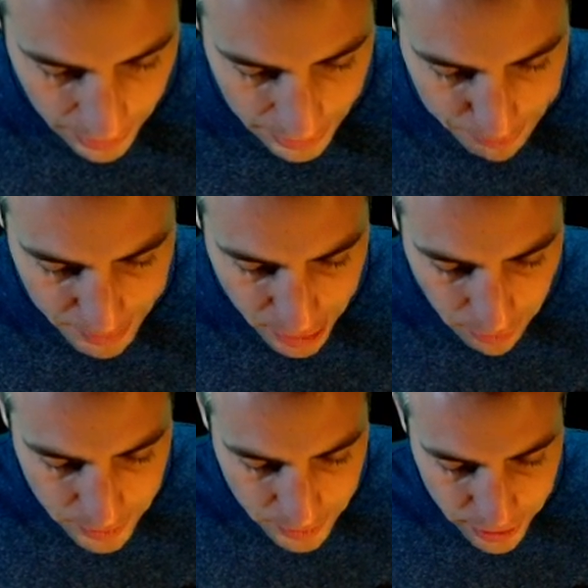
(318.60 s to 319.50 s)
It
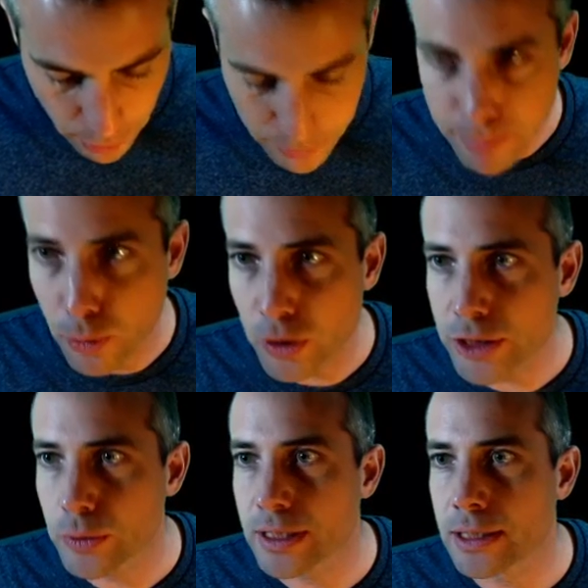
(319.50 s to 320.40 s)
becomes a little bit more
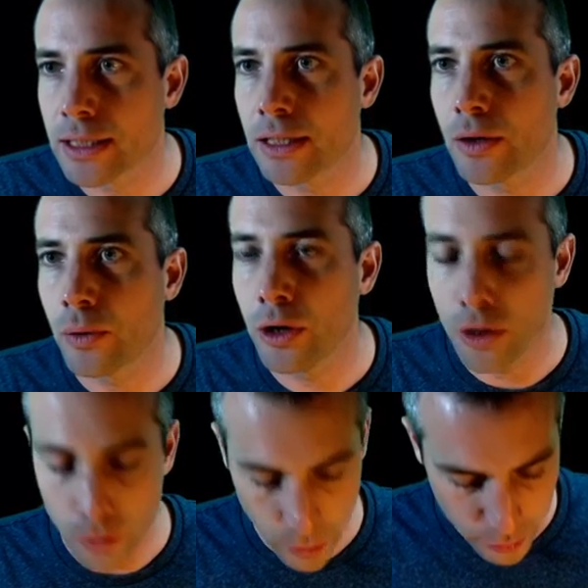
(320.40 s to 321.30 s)
interesting
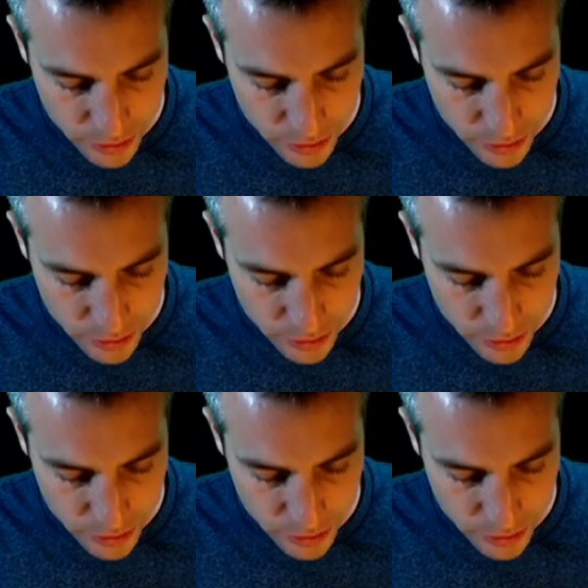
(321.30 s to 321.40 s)
when we